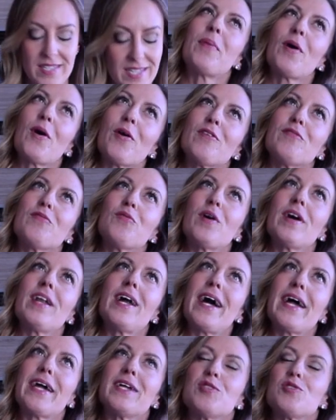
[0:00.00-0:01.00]
Part of what
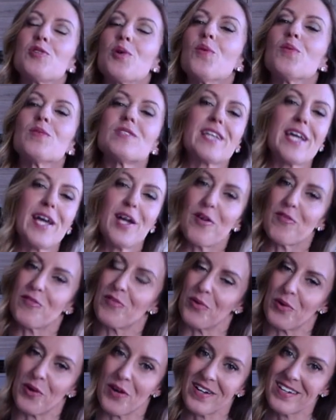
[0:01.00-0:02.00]
I don't care
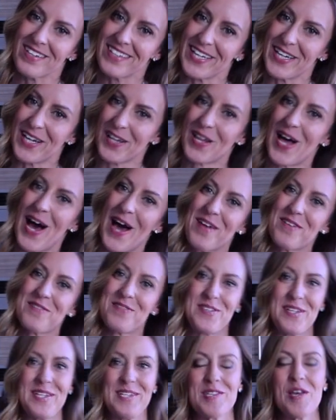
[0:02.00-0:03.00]
for in a lot
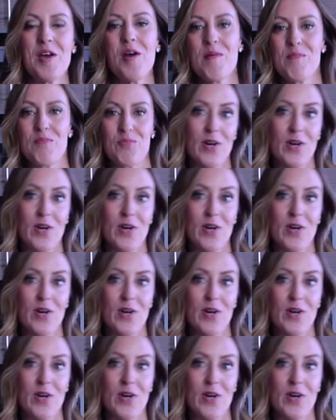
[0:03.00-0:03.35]
of these